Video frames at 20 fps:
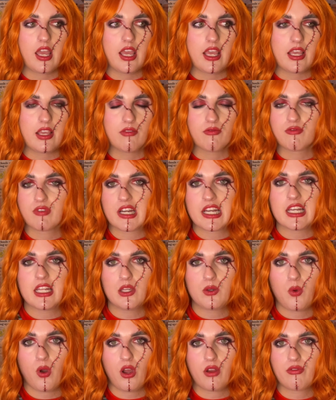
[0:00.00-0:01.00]
It
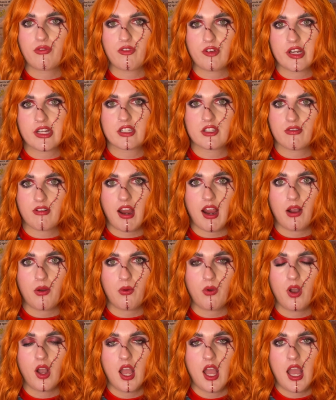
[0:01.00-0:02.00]
really quite freaked her
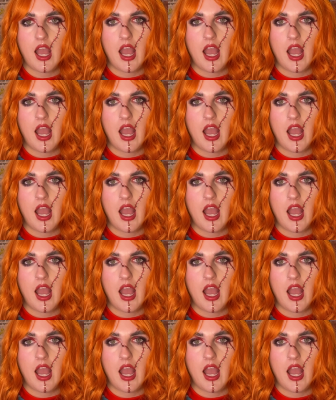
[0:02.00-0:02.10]
out,